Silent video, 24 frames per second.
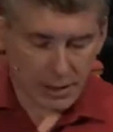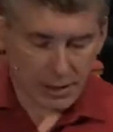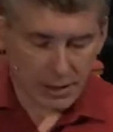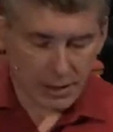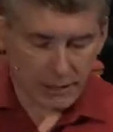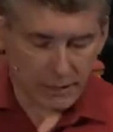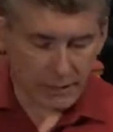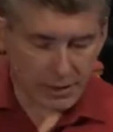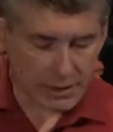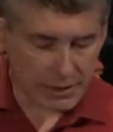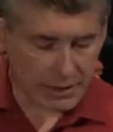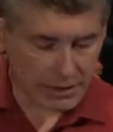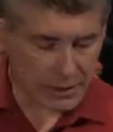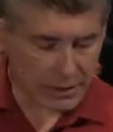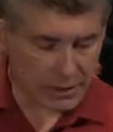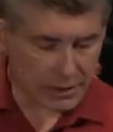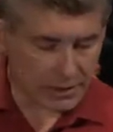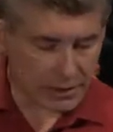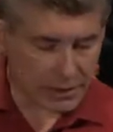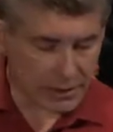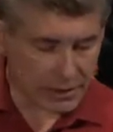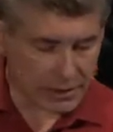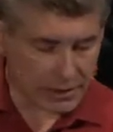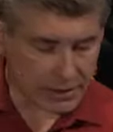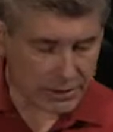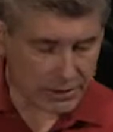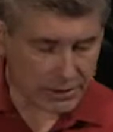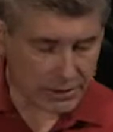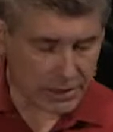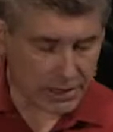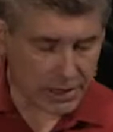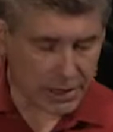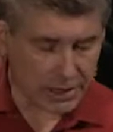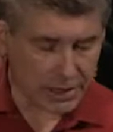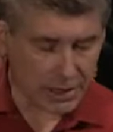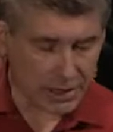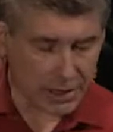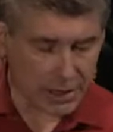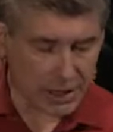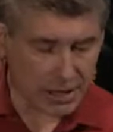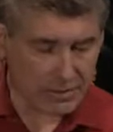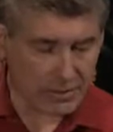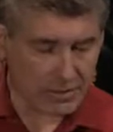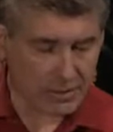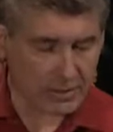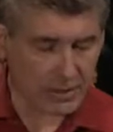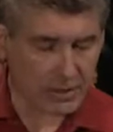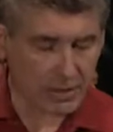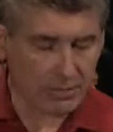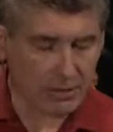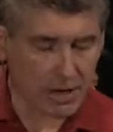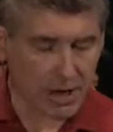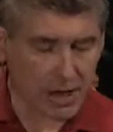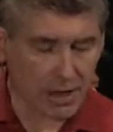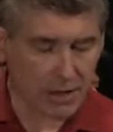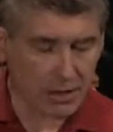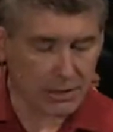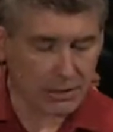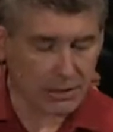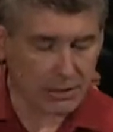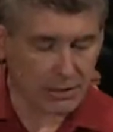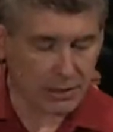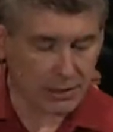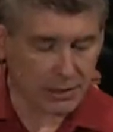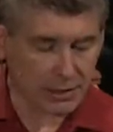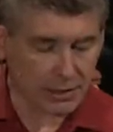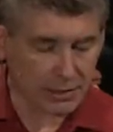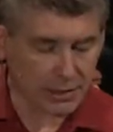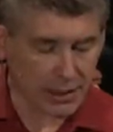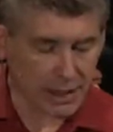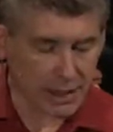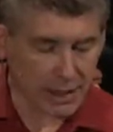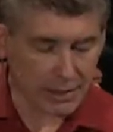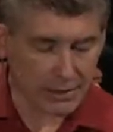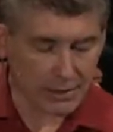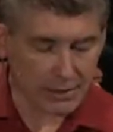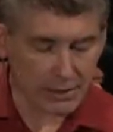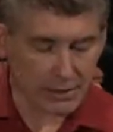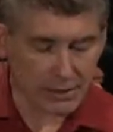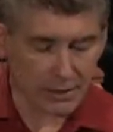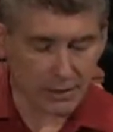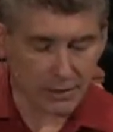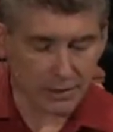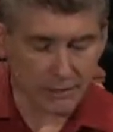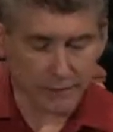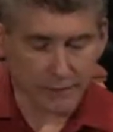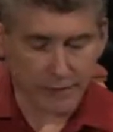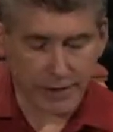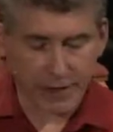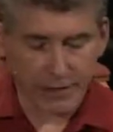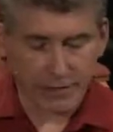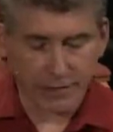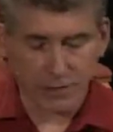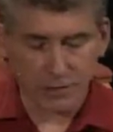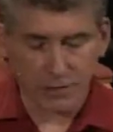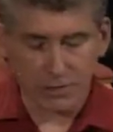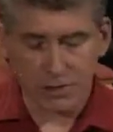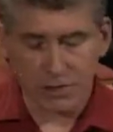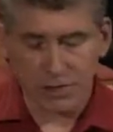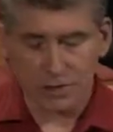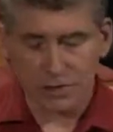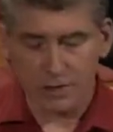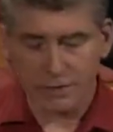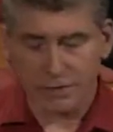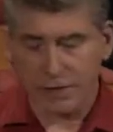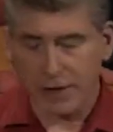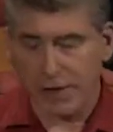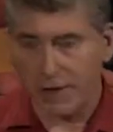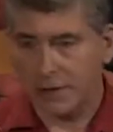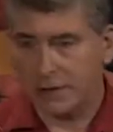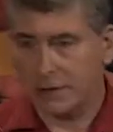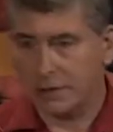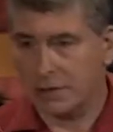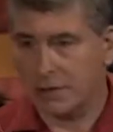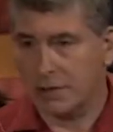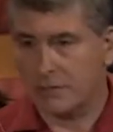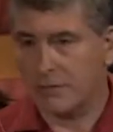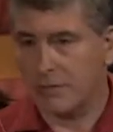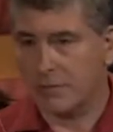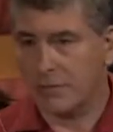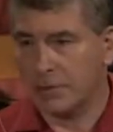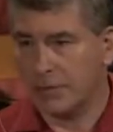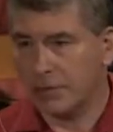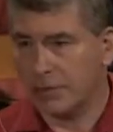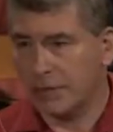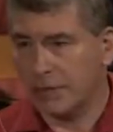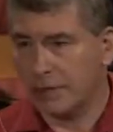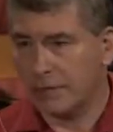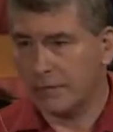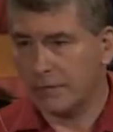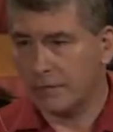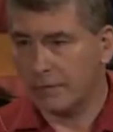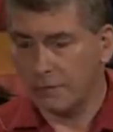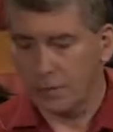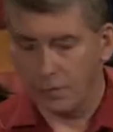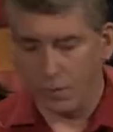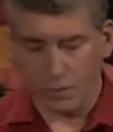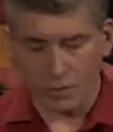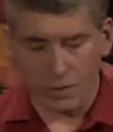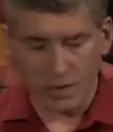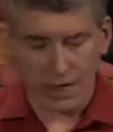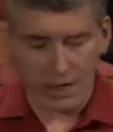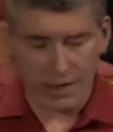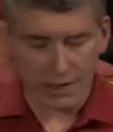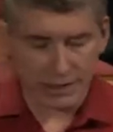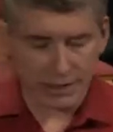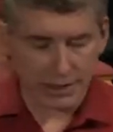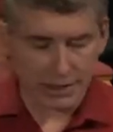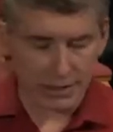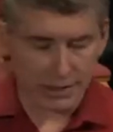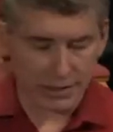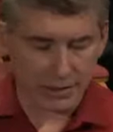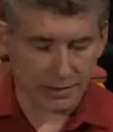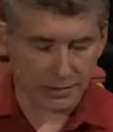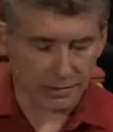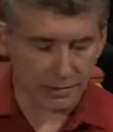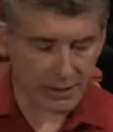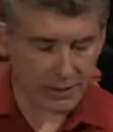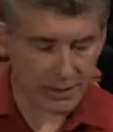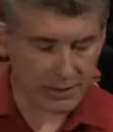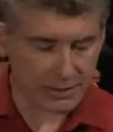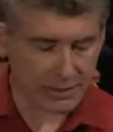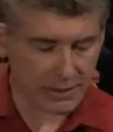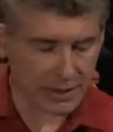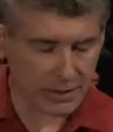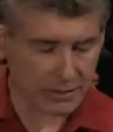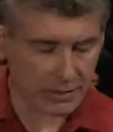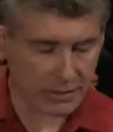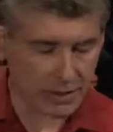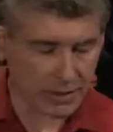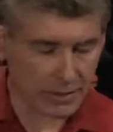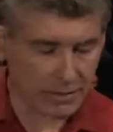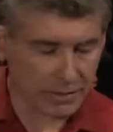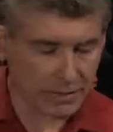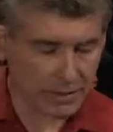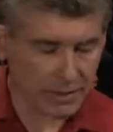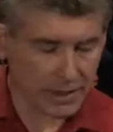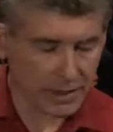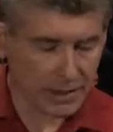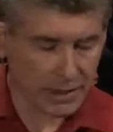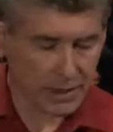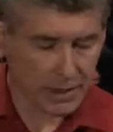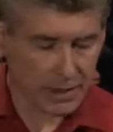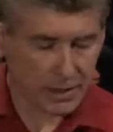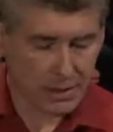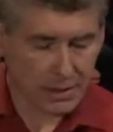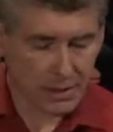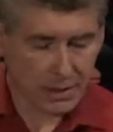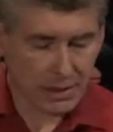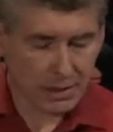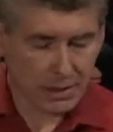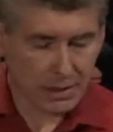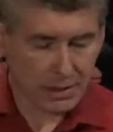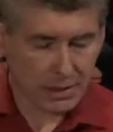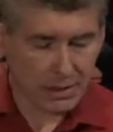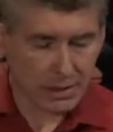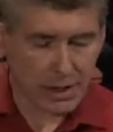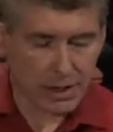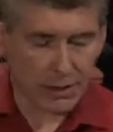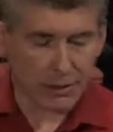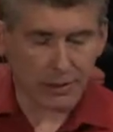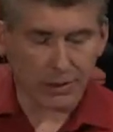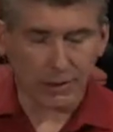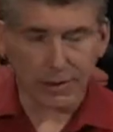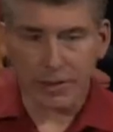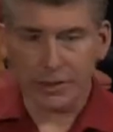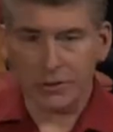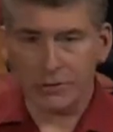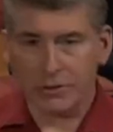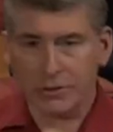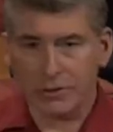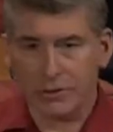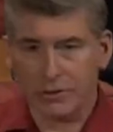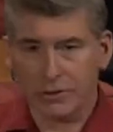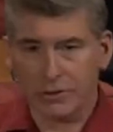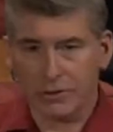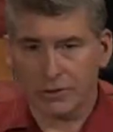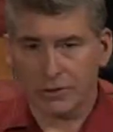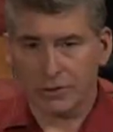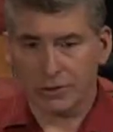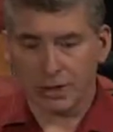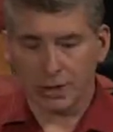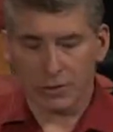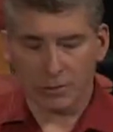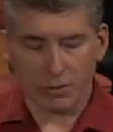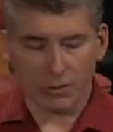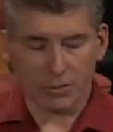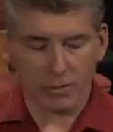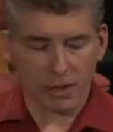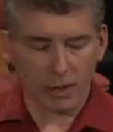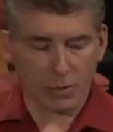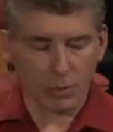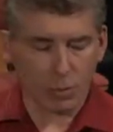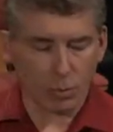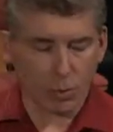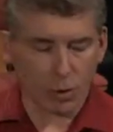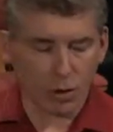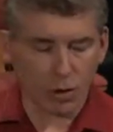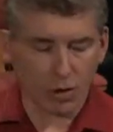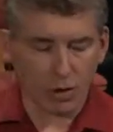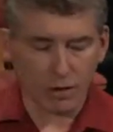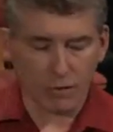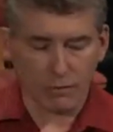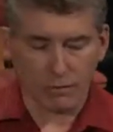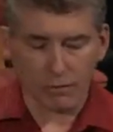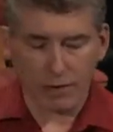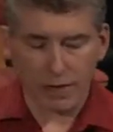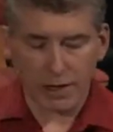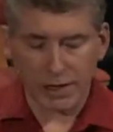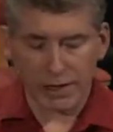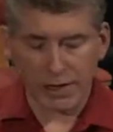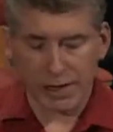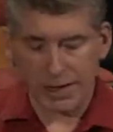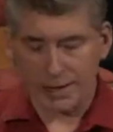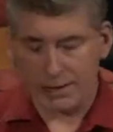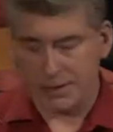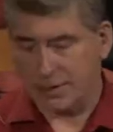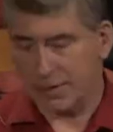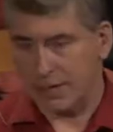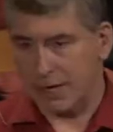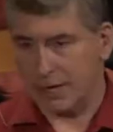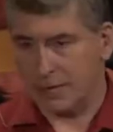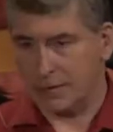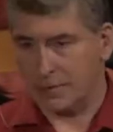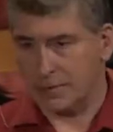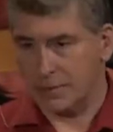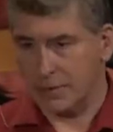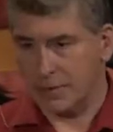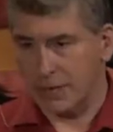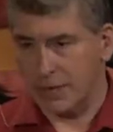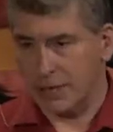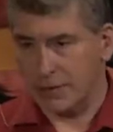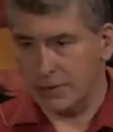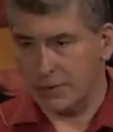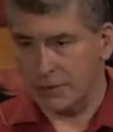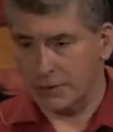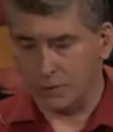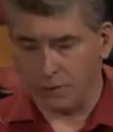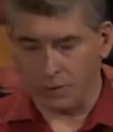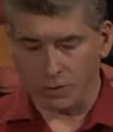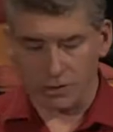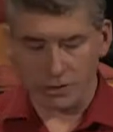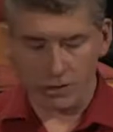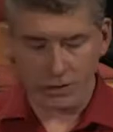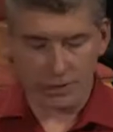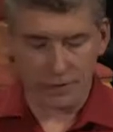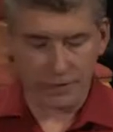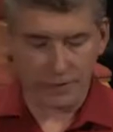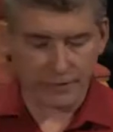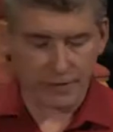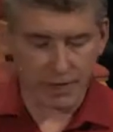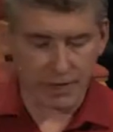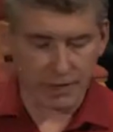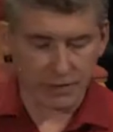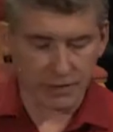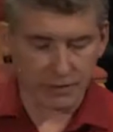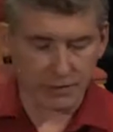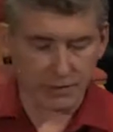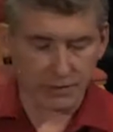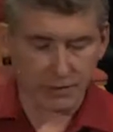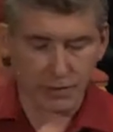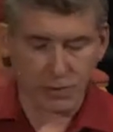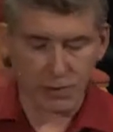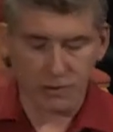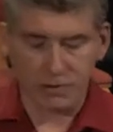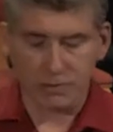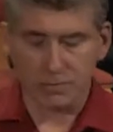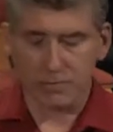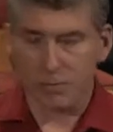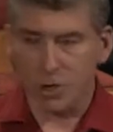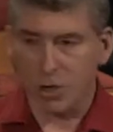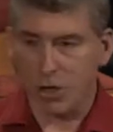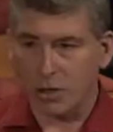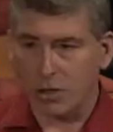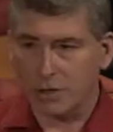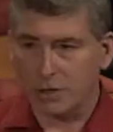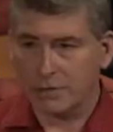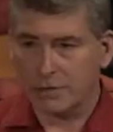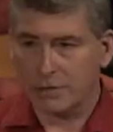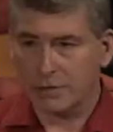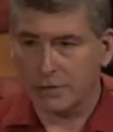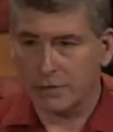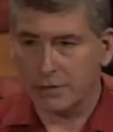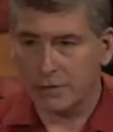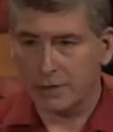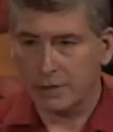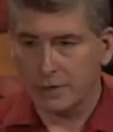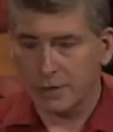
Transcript: If you consider dictionary.com, it's an apology, as in a defense or justification of a belief or an idea, etc. Now, in literature, it would be a work written as an explanation or justification of one's motives,